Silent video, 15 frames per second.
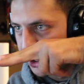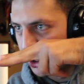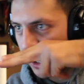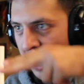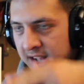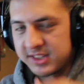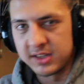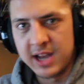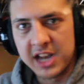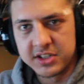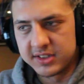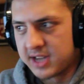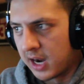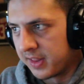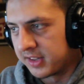headshots and
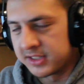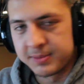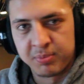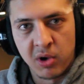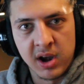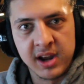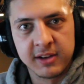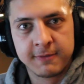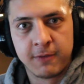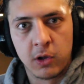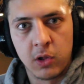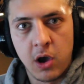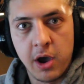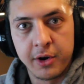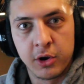not just kind of like spraying
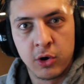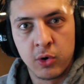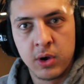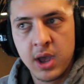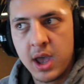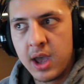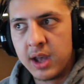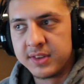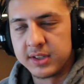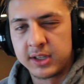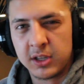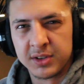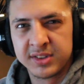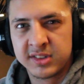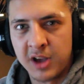full auto
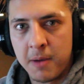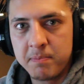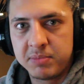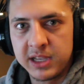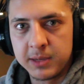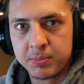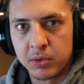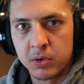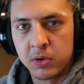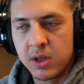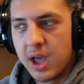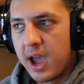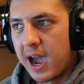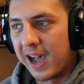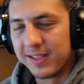to kill some
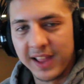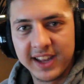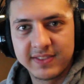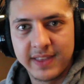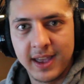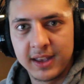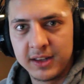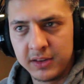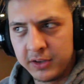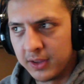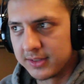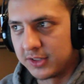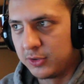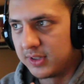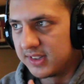people. I like that.
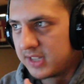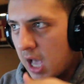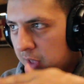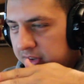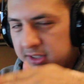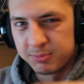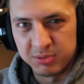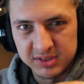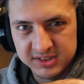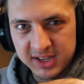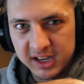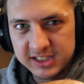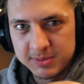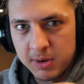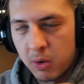He, like you can tell he's
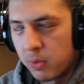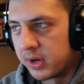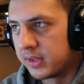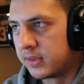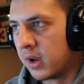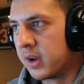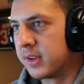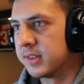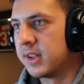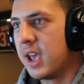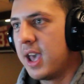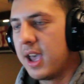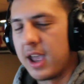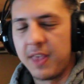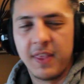precise about what he does.
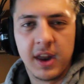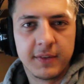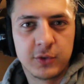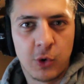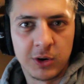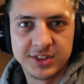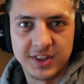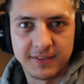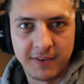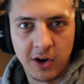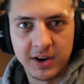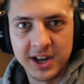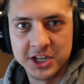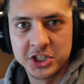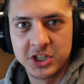And then of course the
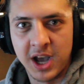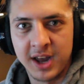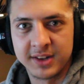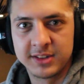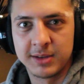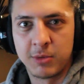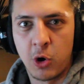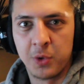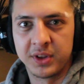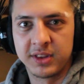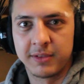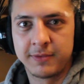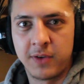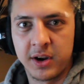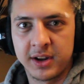very next shot is him
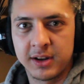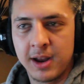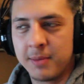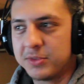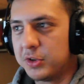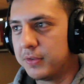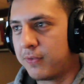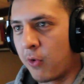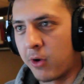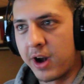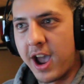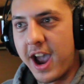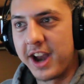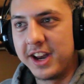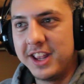holding the fucking
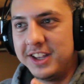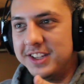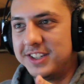M249.